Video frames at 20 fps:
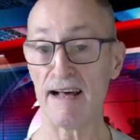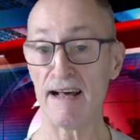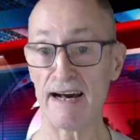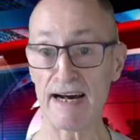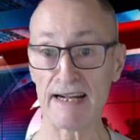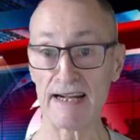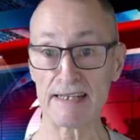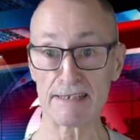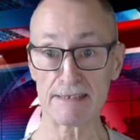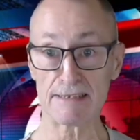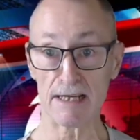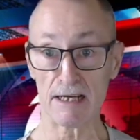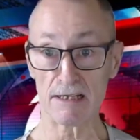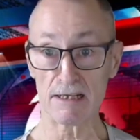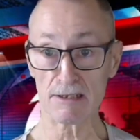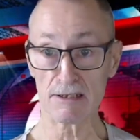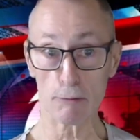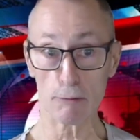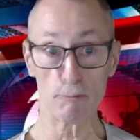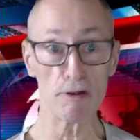And
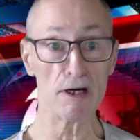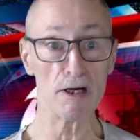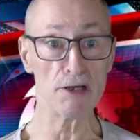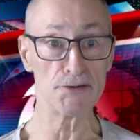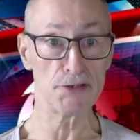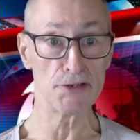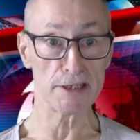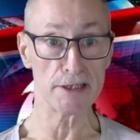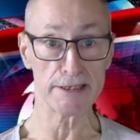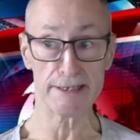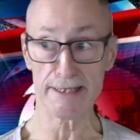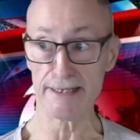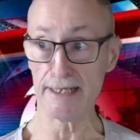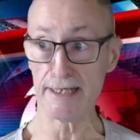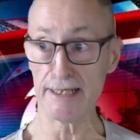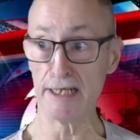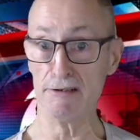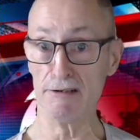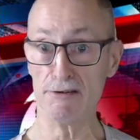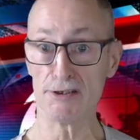the words that she
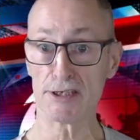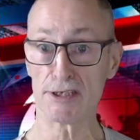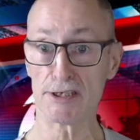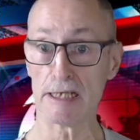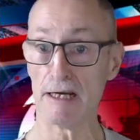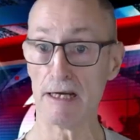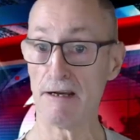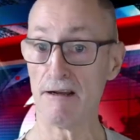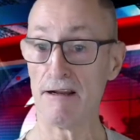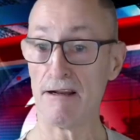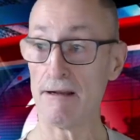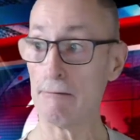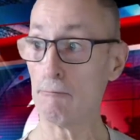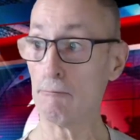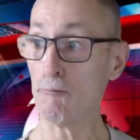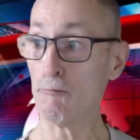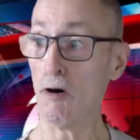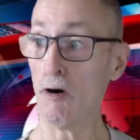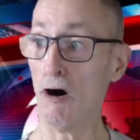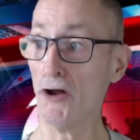used
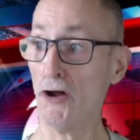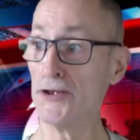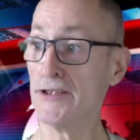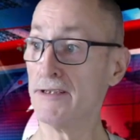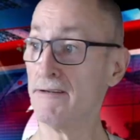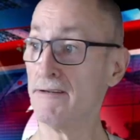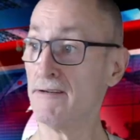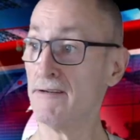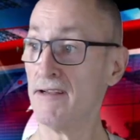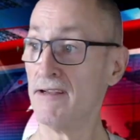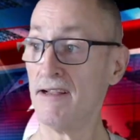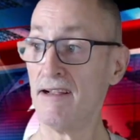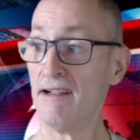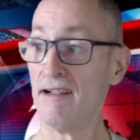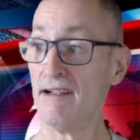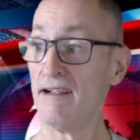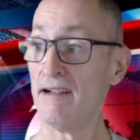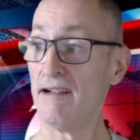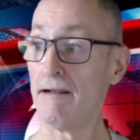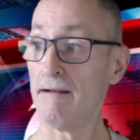was,
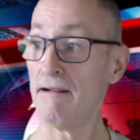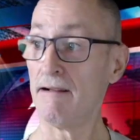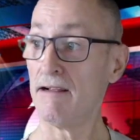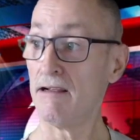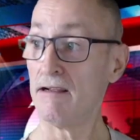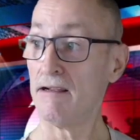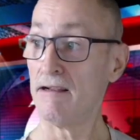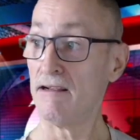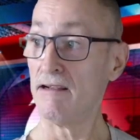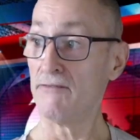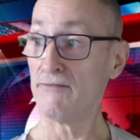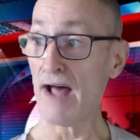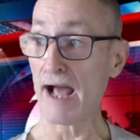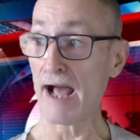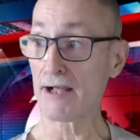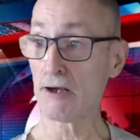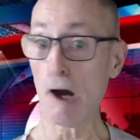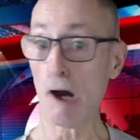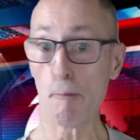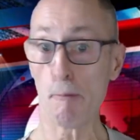
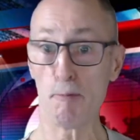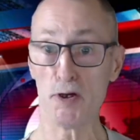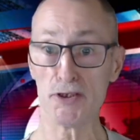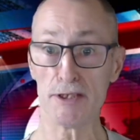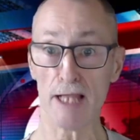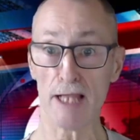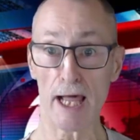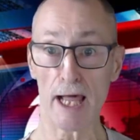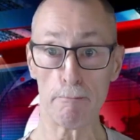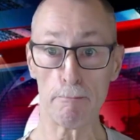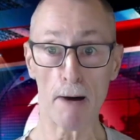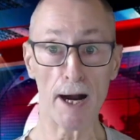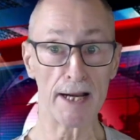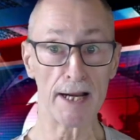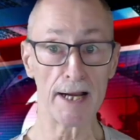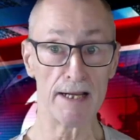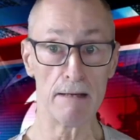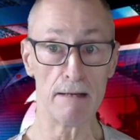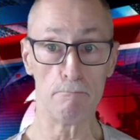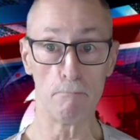that copper's like
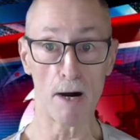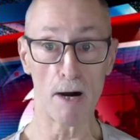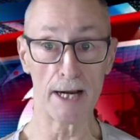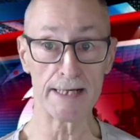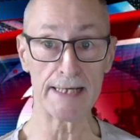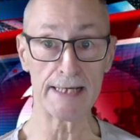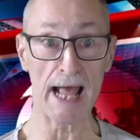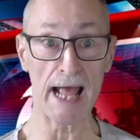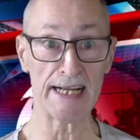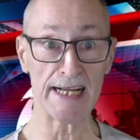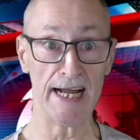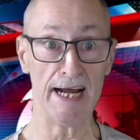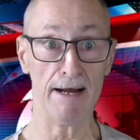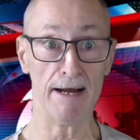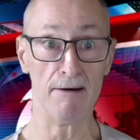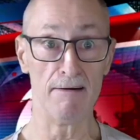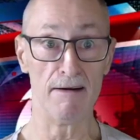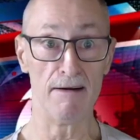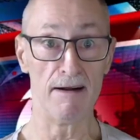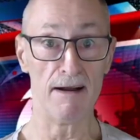my
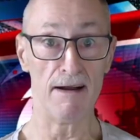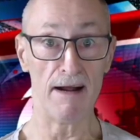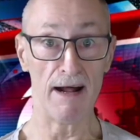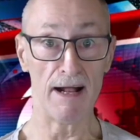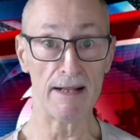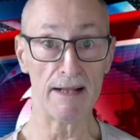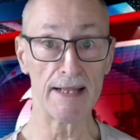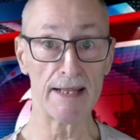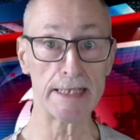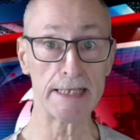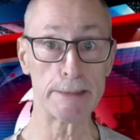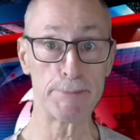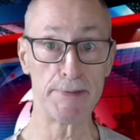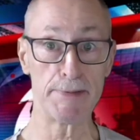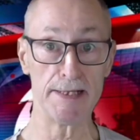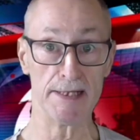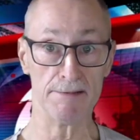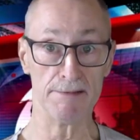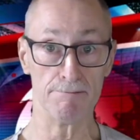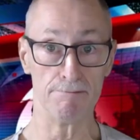nana, a
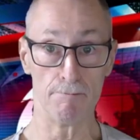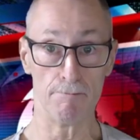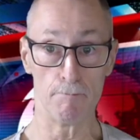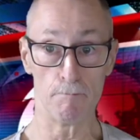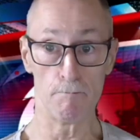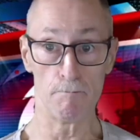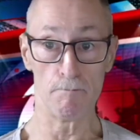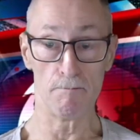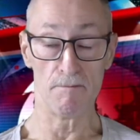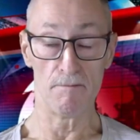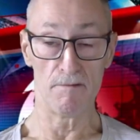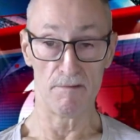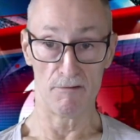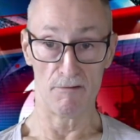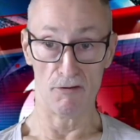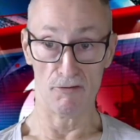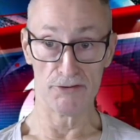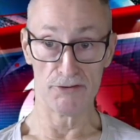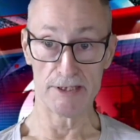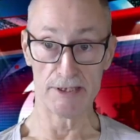lesbian,
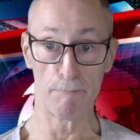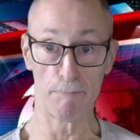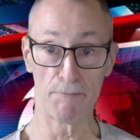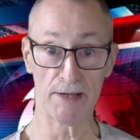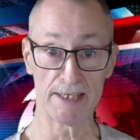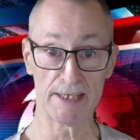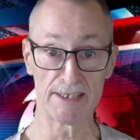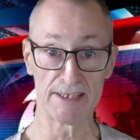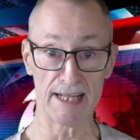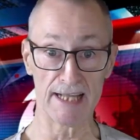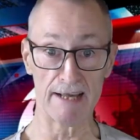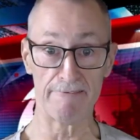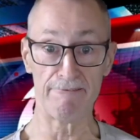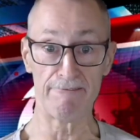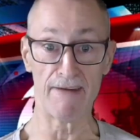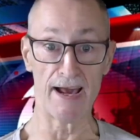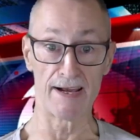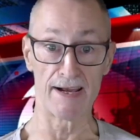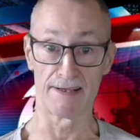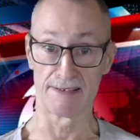or something to that
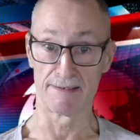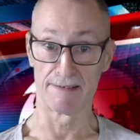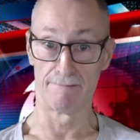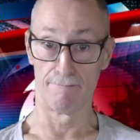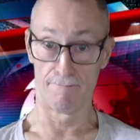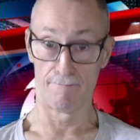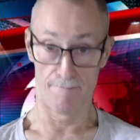effect.